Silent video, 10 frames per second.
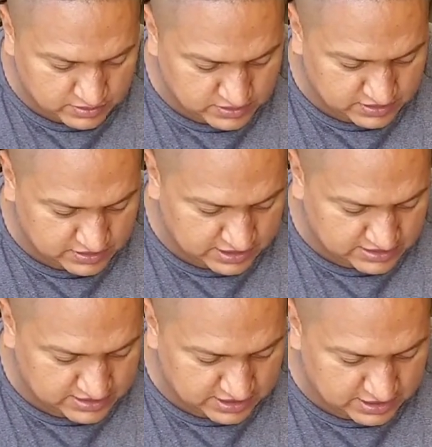And that's
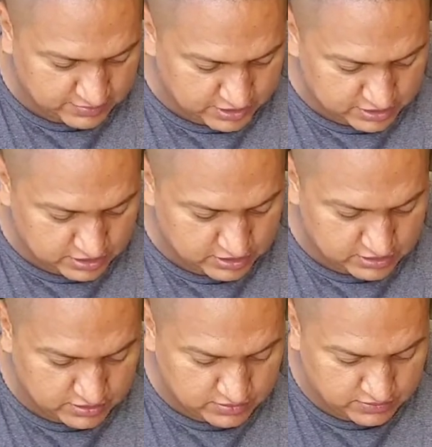not gonna be good
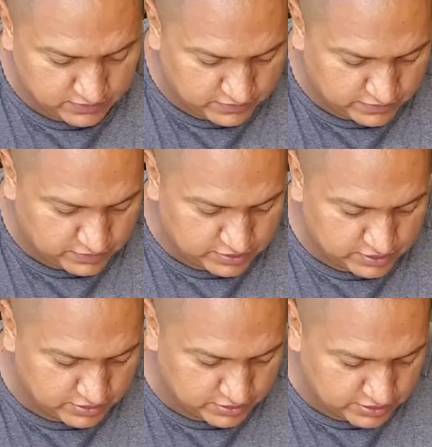for
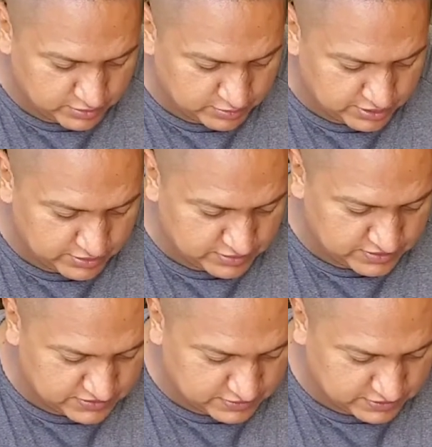you, the
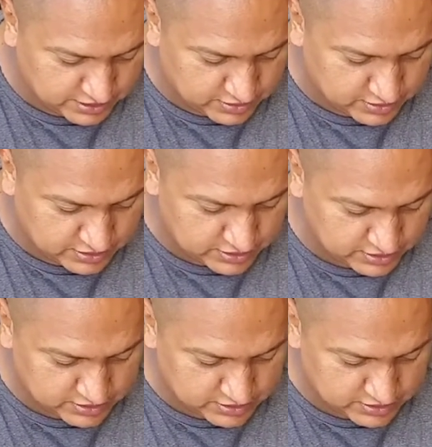wheels, or the car.